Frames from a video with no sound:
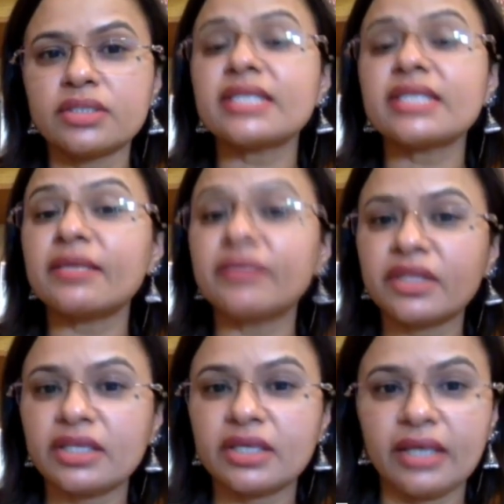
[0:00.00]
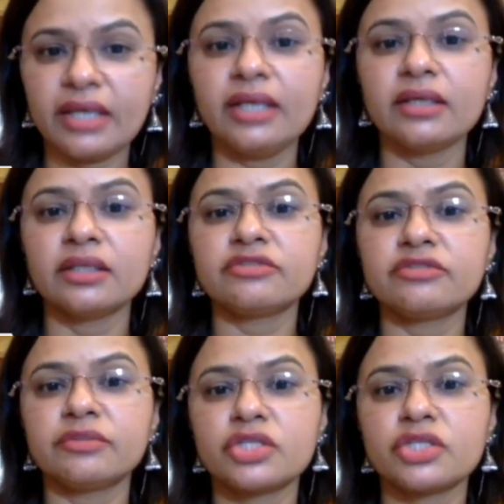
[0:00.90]
that's something that again I learned
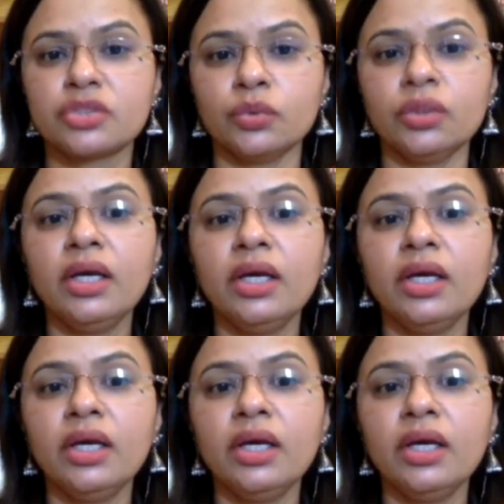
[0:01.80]
from the school,